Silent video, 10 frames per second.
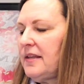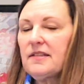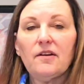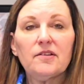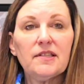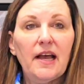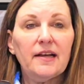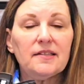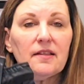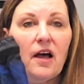These are a
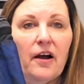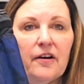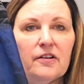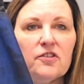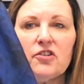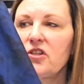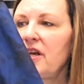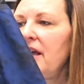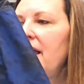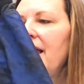size large,
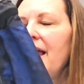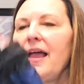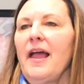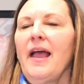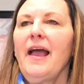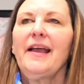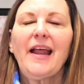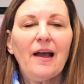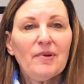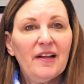
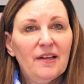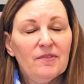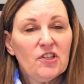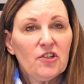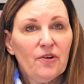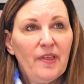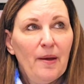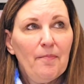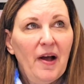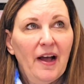and I'm not even sure
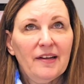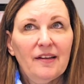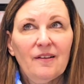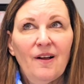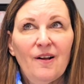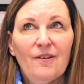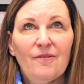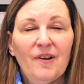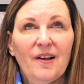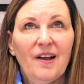that Body
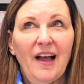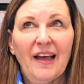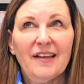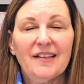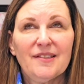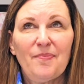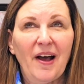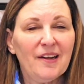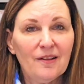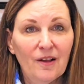Glove, is
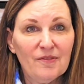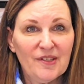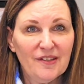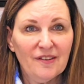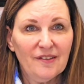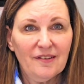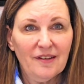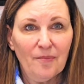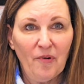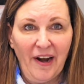Body Glove still
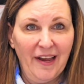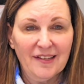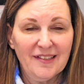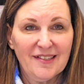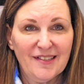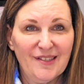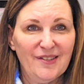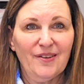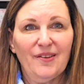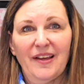a brand? Is it
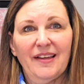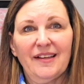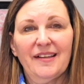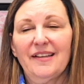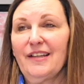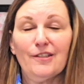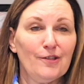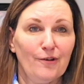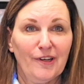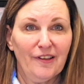still like in
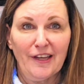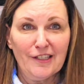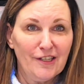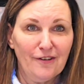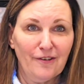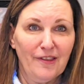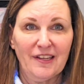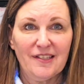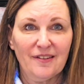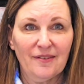circulation, or do
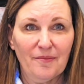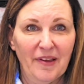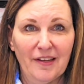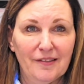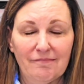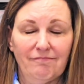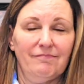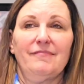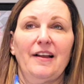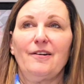they still make,
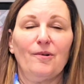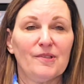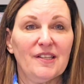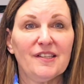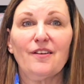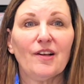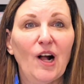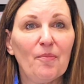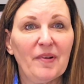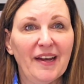I don't know, is it still a
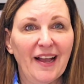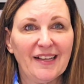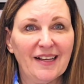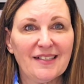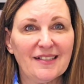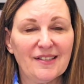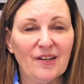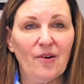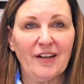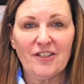company, I guess is the
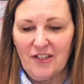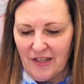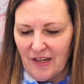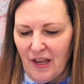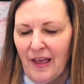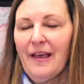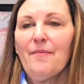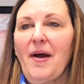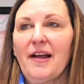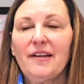question.
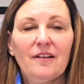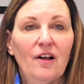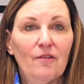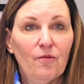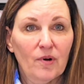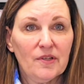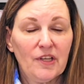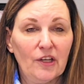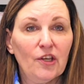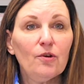Body Glove was
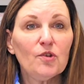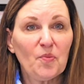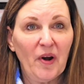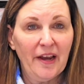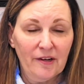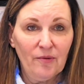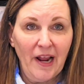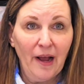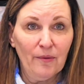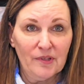a huge brand
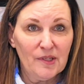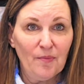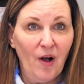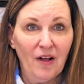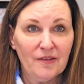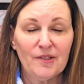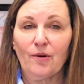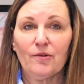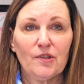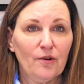when I was small,
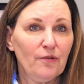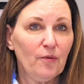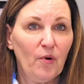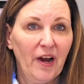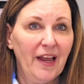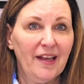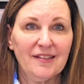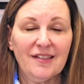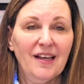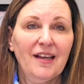so surfer
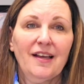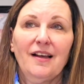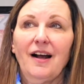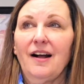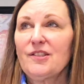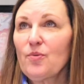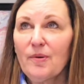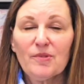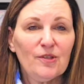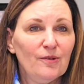brand,
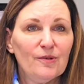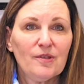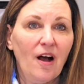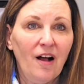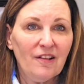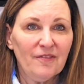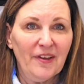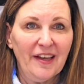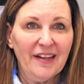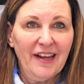swimsuits, all of
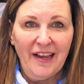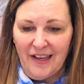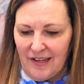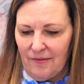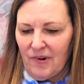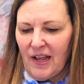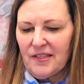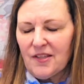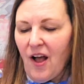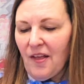it. And when I
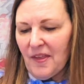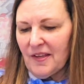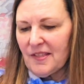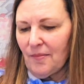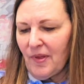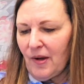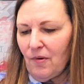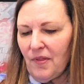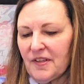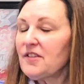saw this, I'm like,
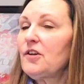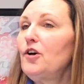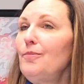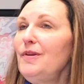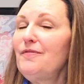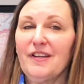well, this could be